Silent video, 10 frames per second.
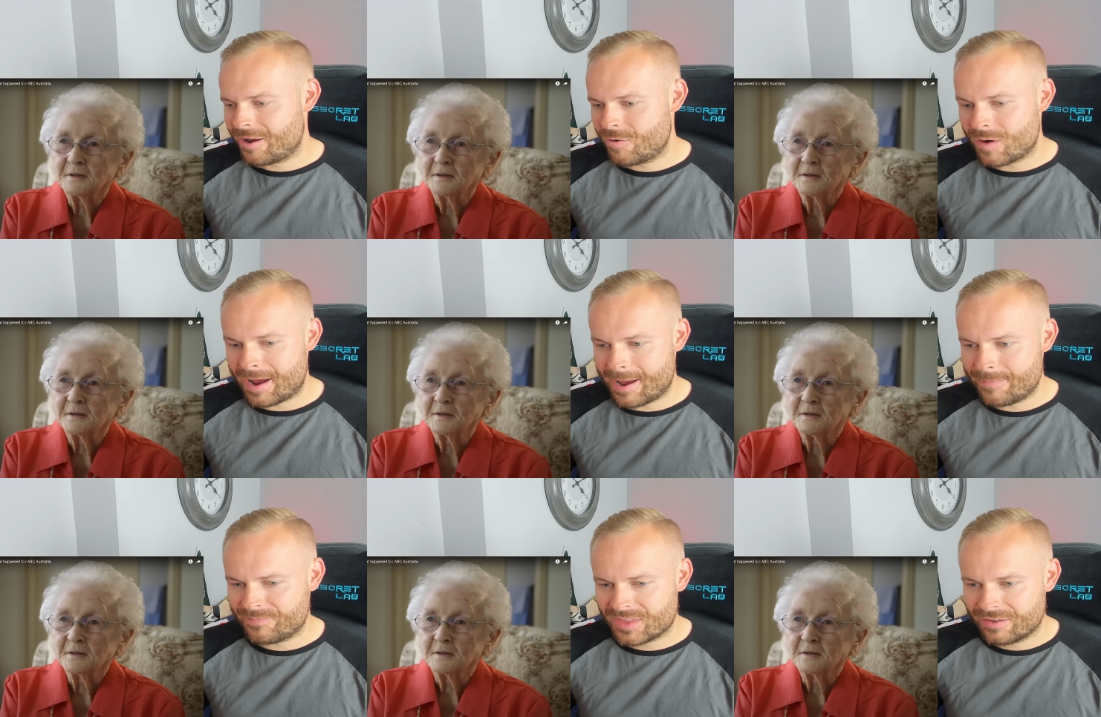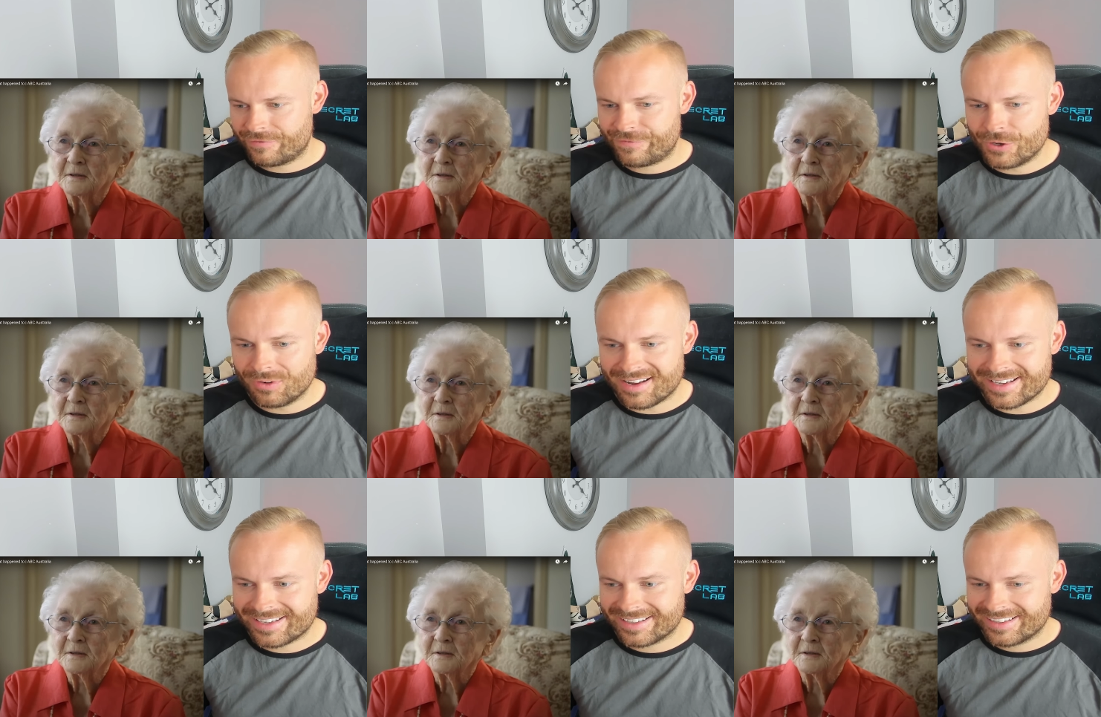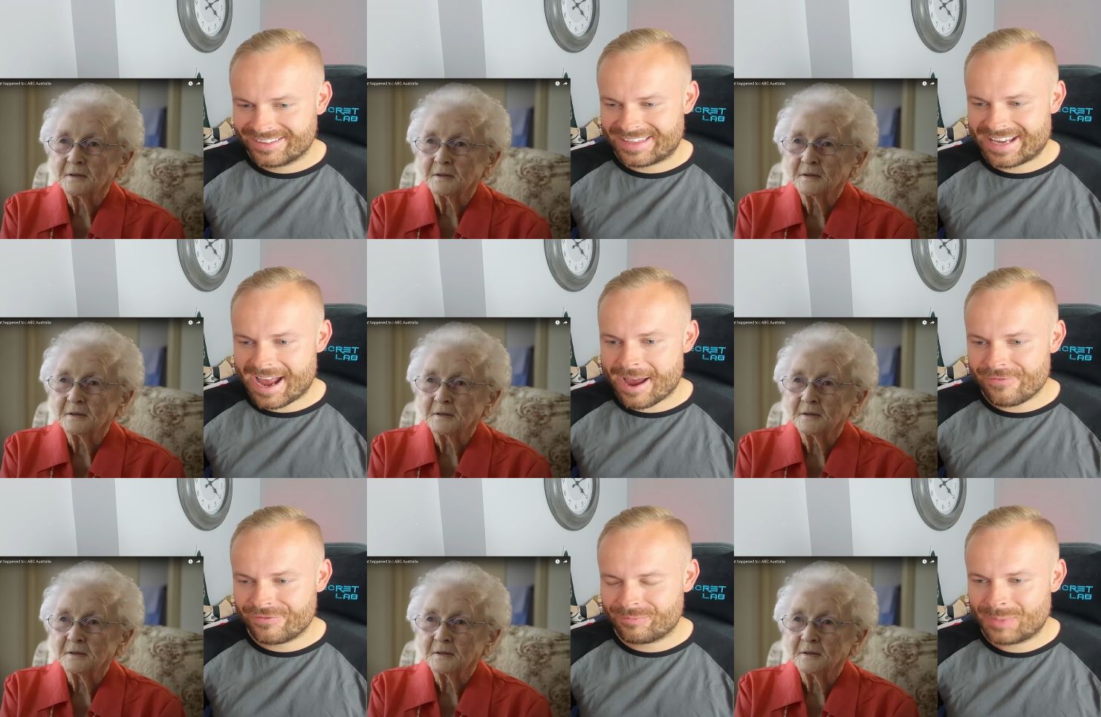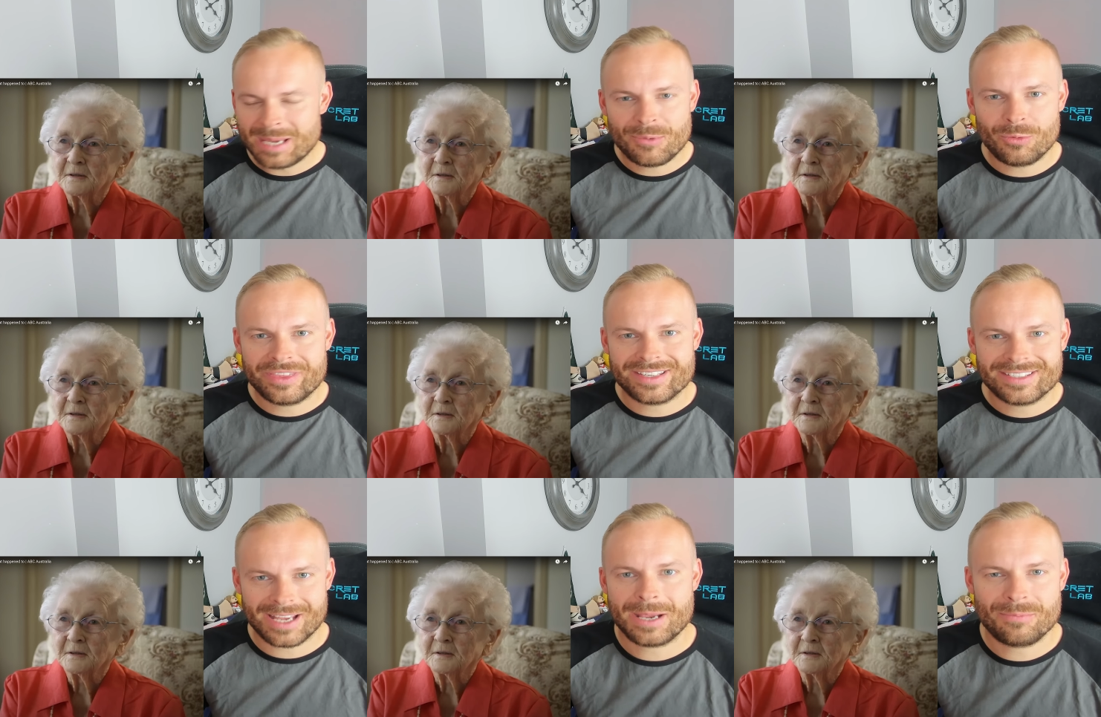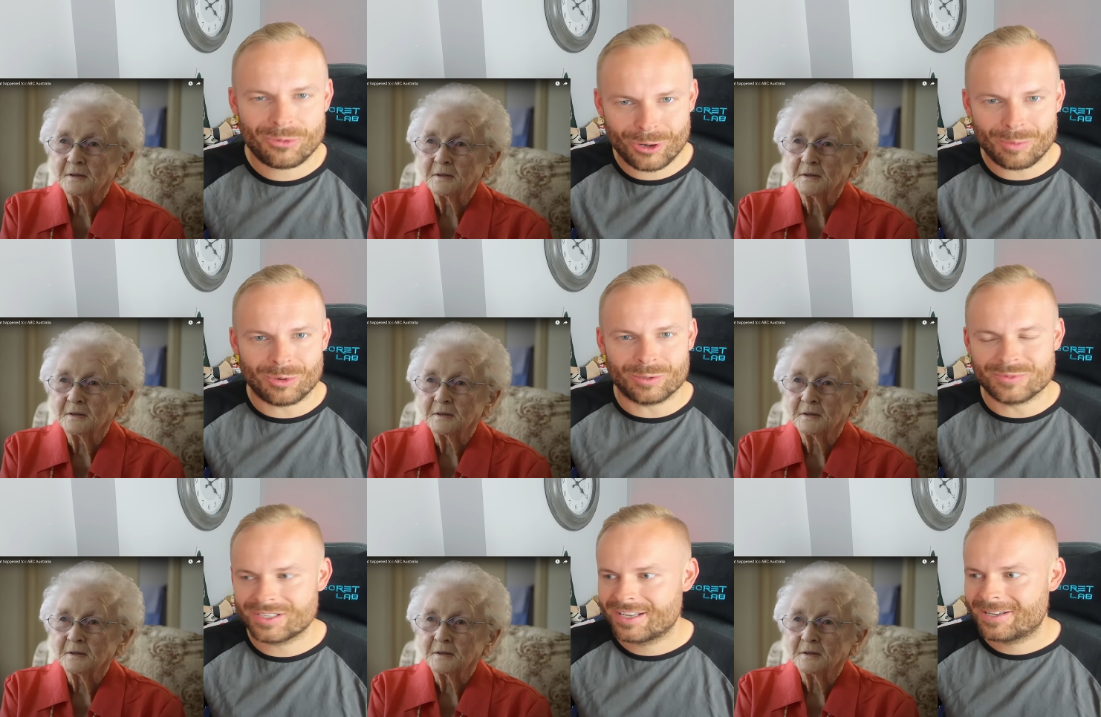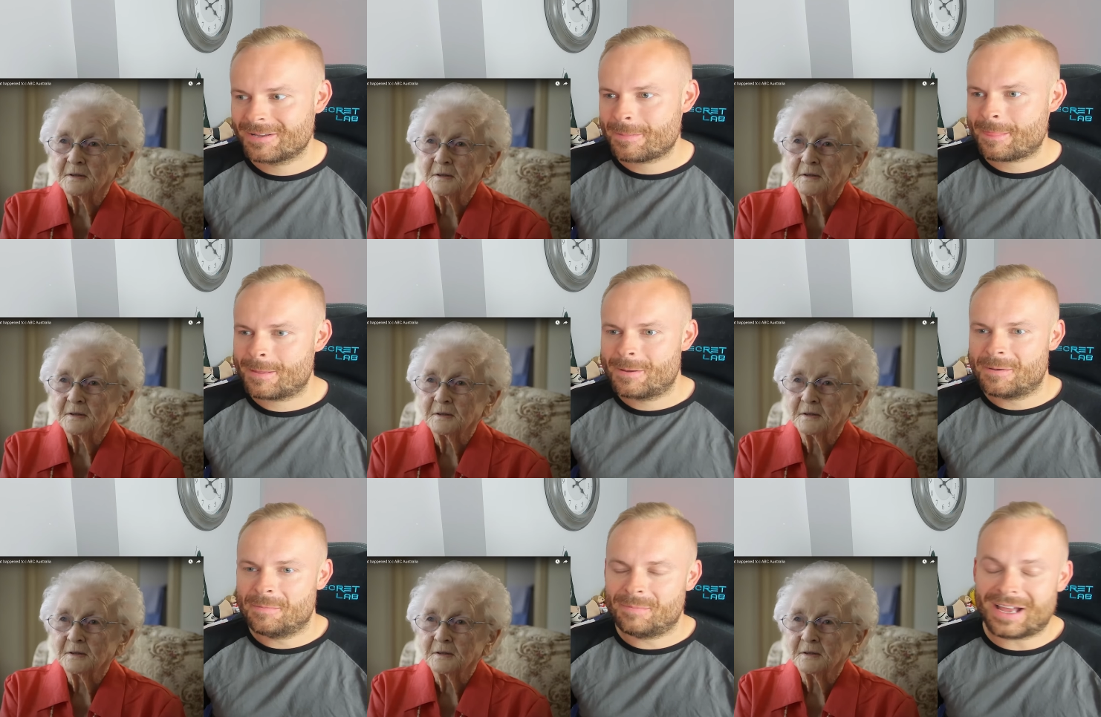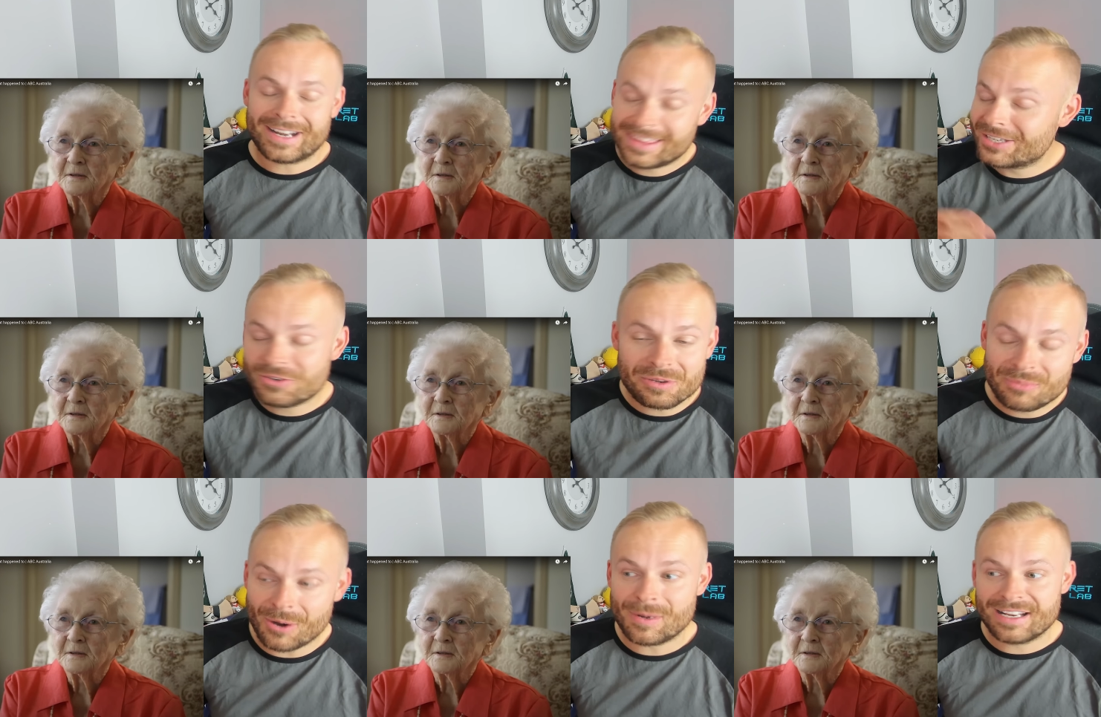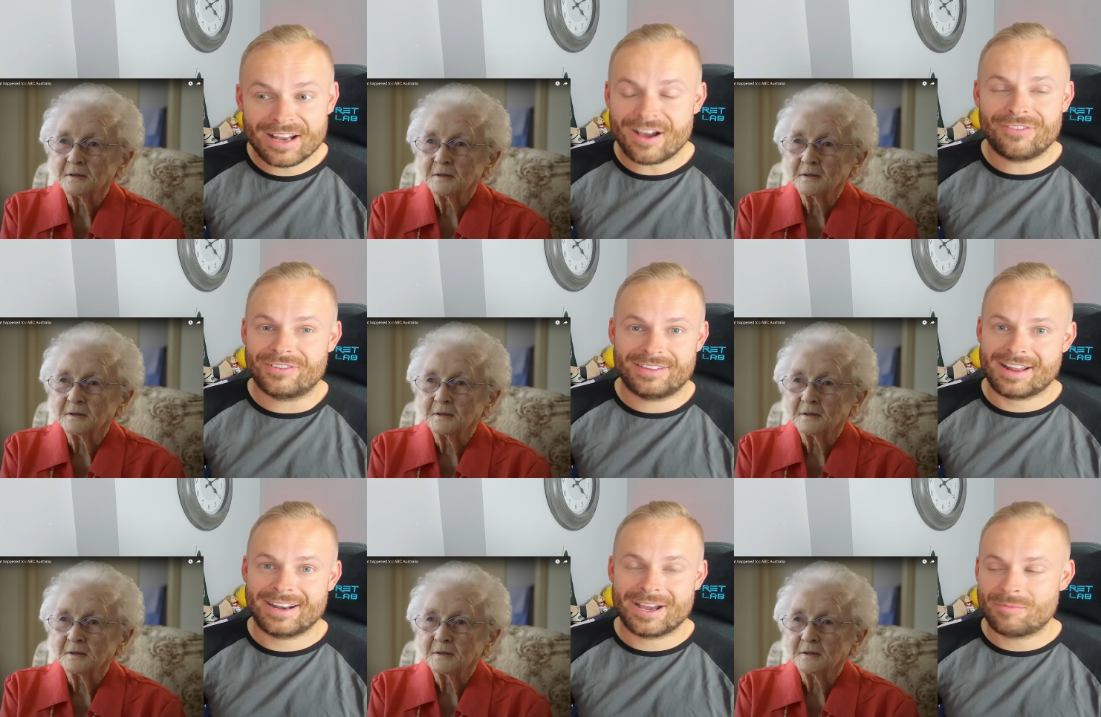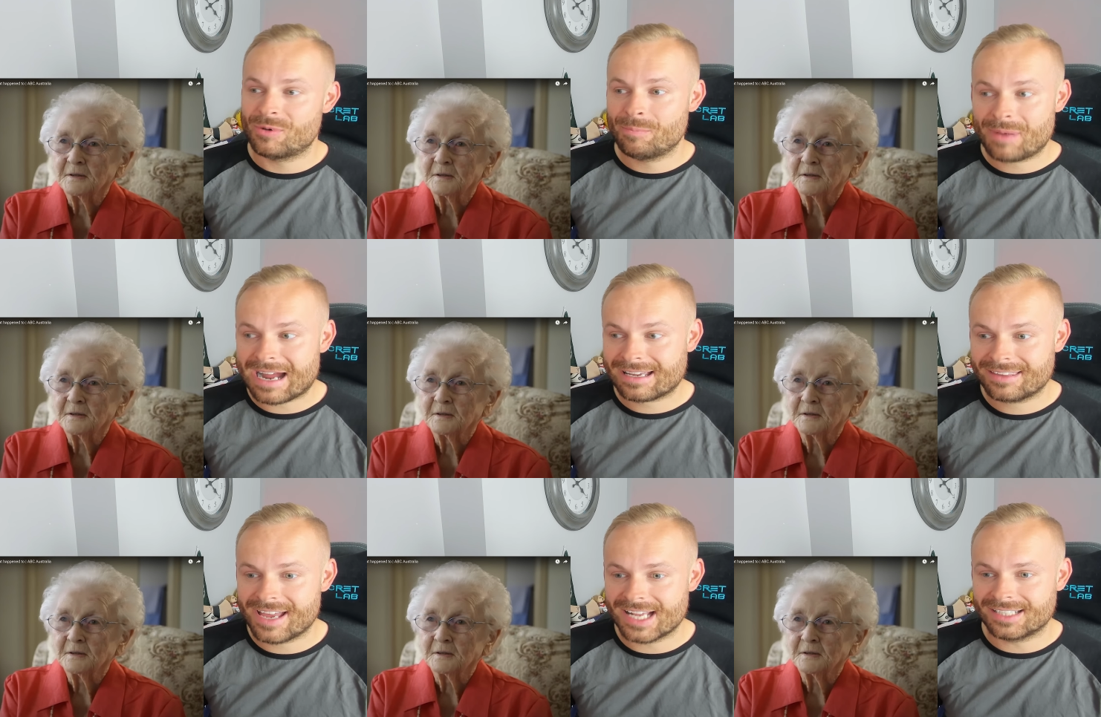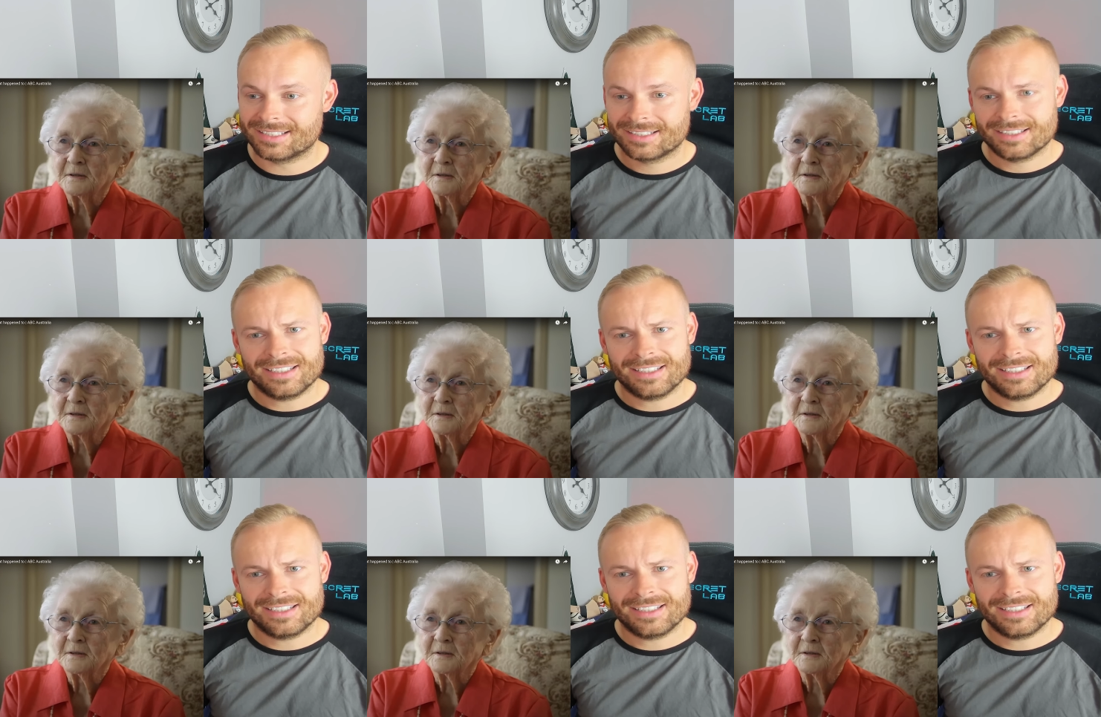Speaker 1: know, feel like they have people with the same problems. And I think you can probably laugh at that now, but back then,